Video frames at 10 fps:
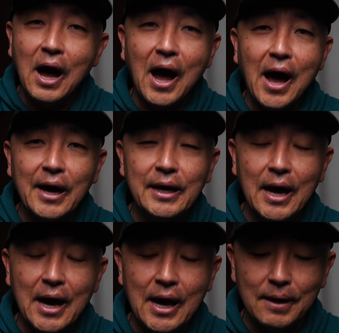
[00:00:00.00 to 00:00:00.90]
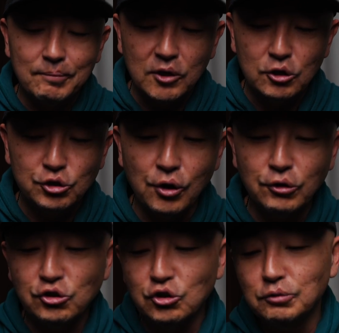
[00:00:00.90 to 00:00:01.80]
I
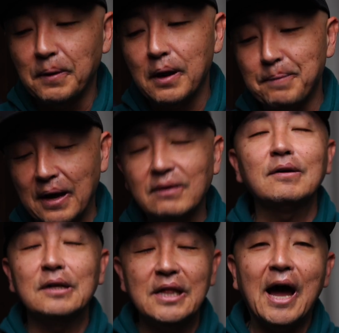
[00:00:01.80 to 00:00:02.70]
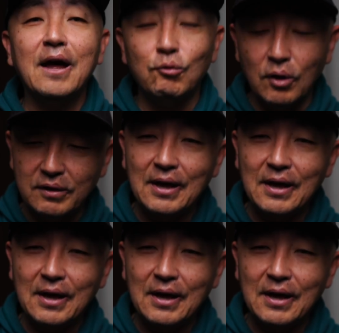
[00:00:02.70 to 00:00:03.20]
showed you. But basically, once